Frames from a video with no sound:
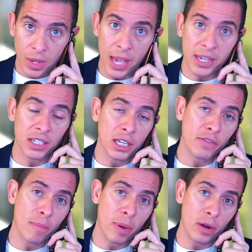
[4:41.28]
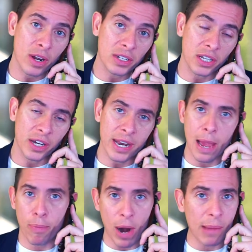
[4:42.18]
I could give you a better idea. And
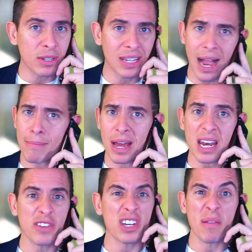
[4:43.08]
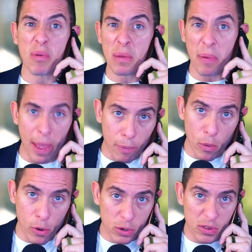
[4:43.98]
I promise I'm not even going to bring
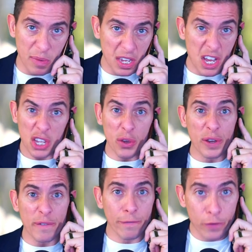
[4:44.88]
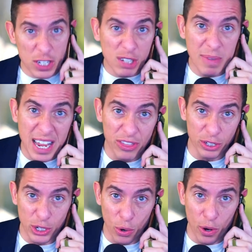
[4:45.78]
paperwork with me. You can frisk me at
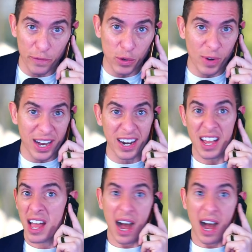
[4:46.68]
the door if you want.